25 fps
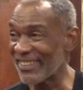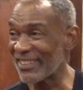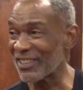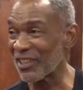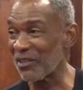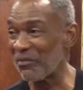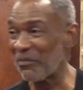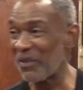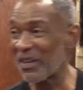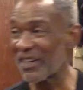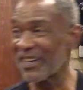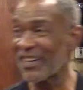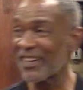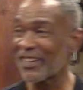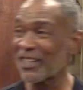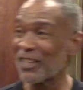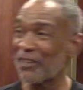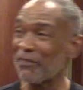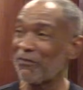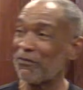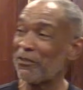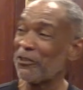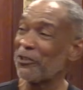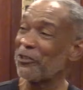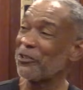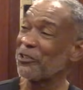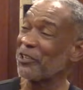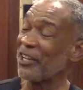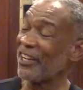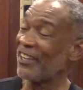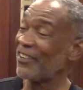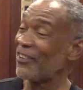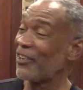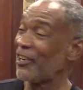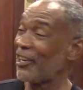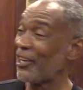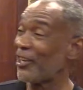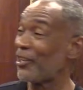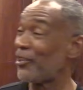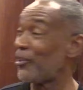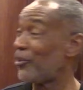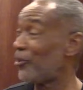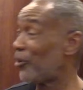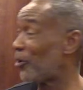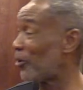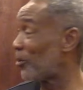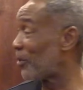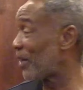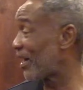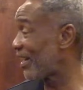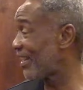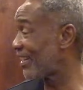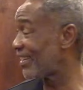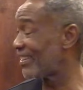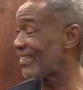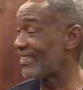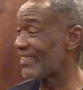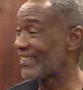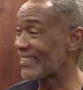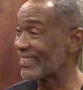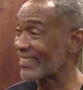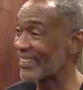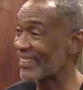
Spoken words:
somebody on a phone with no wires.